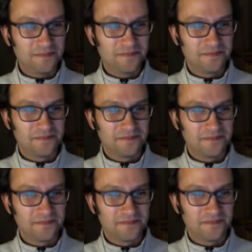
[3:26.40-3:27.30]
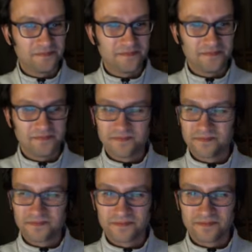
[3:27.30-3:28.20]

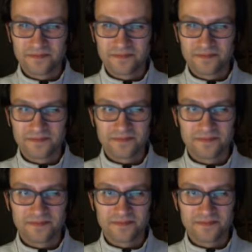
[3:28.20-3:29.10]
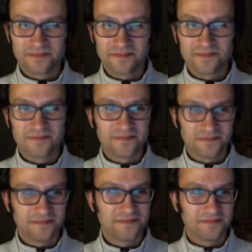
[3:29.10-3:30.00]

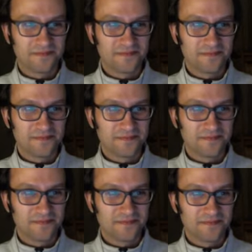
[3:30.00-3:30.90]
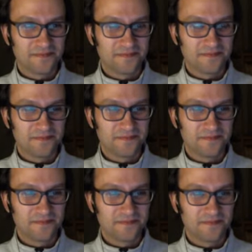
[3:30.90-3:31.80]

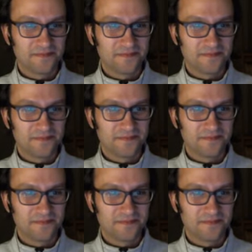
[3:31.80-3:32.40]
This person isn't speaking.